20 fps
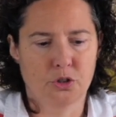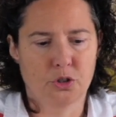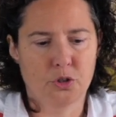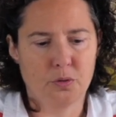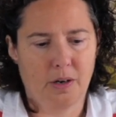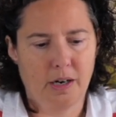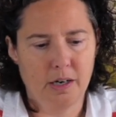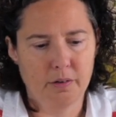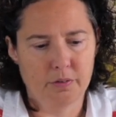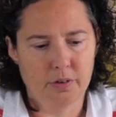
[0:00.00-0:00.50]

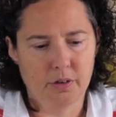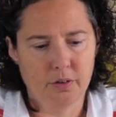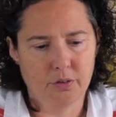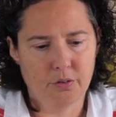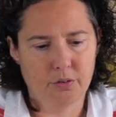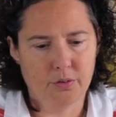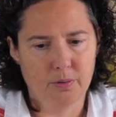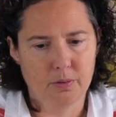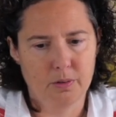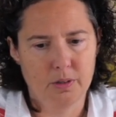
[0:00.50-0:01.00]

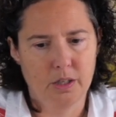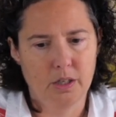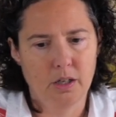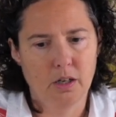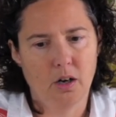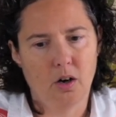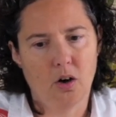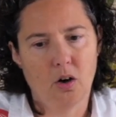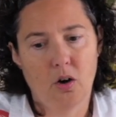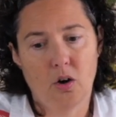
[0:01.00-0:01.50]
drivers
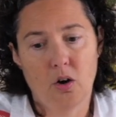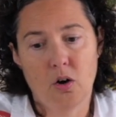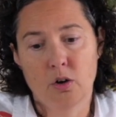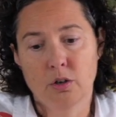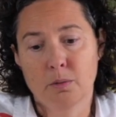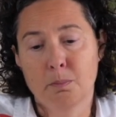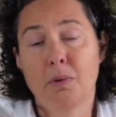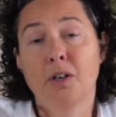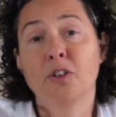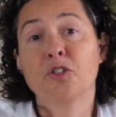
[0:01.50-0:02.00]

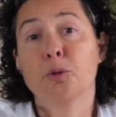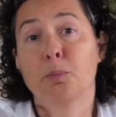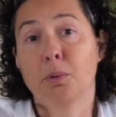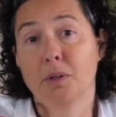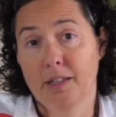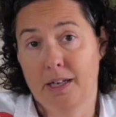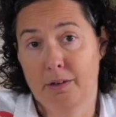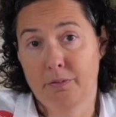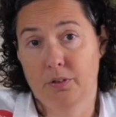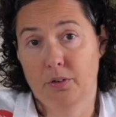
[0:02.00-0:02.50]
on multiple
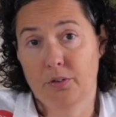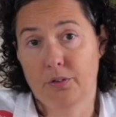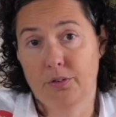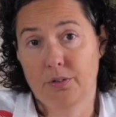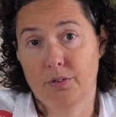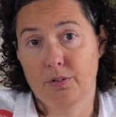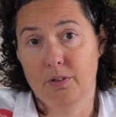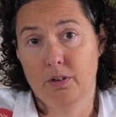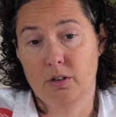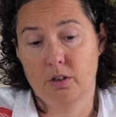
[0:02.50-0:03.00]
levels.